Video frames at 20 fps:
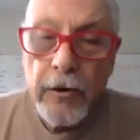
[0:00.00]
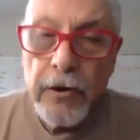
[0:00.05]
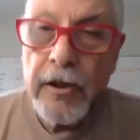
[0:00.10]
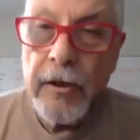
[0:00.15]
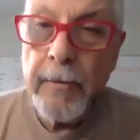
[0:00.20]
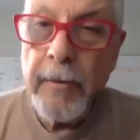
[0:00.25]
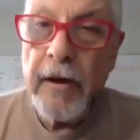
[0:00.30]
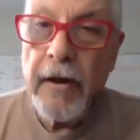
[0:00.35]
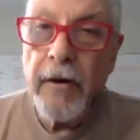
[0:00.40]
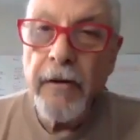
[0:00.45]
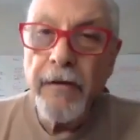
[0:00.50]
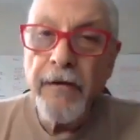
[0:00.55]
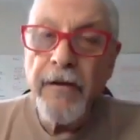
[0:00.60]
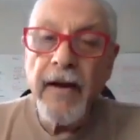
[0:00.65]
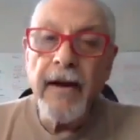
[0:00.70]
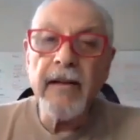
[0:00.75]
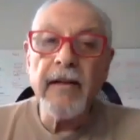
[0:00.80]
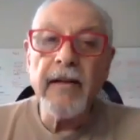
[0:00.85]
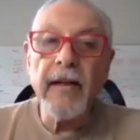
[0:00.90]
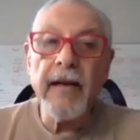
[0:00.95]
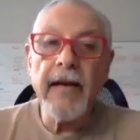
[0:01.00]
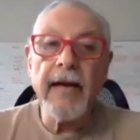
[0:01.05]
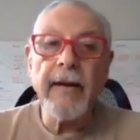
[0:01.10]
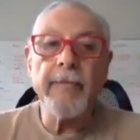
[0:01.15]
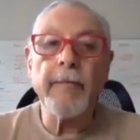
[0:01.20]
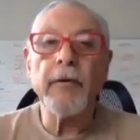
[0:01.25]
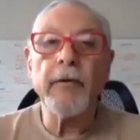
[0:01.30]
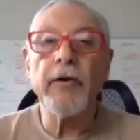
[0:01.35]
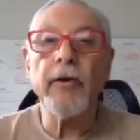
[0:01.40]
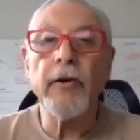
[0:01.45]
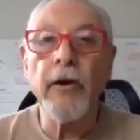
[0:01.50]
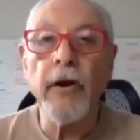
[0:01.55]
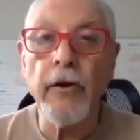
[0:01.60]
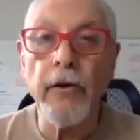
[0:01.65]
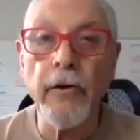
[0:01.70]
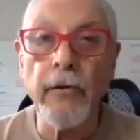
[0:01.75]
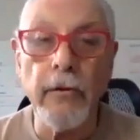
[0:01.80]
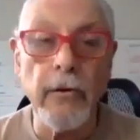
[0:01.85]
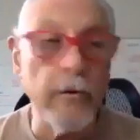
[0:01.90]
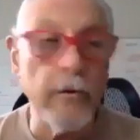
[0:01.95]
Jim. And in fact, I happen to
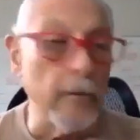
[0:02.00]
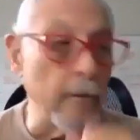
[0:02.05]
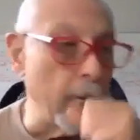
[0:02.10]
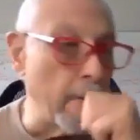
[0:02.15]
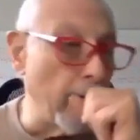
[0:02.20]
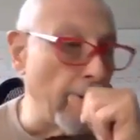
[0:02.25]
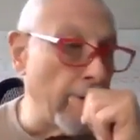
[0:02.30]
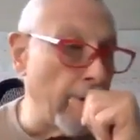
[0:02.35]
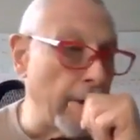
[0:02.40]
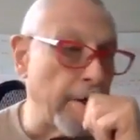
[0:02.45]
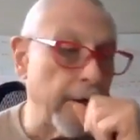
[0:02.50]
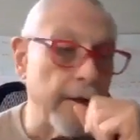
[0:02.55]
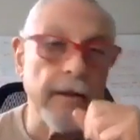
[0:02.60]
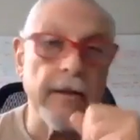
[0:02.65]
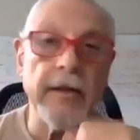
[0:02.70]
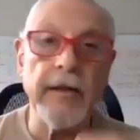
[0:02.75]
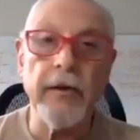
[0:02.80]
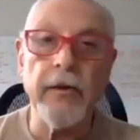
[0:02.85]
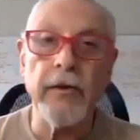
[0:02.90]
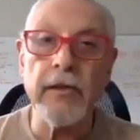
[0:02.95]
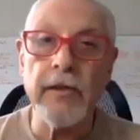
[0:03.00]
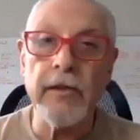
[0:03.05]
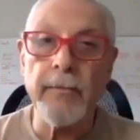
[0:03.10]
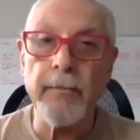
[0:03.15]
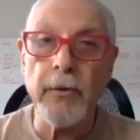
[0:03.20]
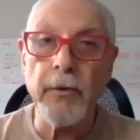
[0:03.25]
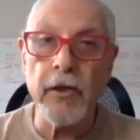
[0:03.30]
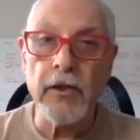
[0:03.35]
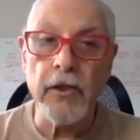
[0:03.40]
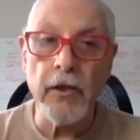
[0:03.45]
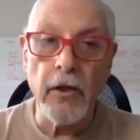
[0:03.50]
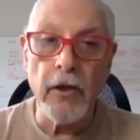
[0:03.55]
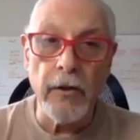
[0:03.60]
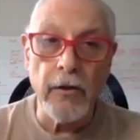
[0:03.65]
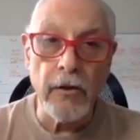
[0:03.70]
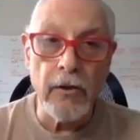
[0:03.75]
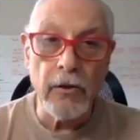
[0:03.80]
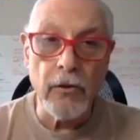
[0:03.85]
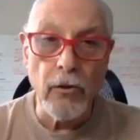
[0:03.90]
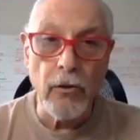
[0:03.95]
know that there is a person on
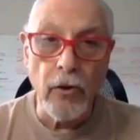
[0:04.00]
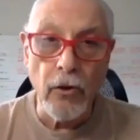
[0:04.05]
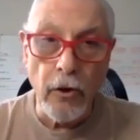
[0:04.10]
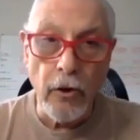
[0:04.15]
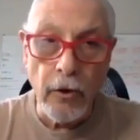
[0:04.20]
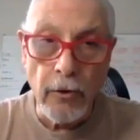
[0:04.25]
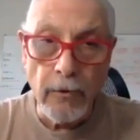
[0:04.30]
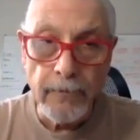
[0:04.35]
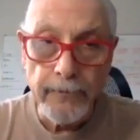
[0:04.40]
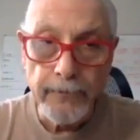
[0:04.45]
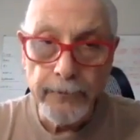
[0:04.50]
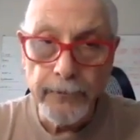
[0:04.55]
this call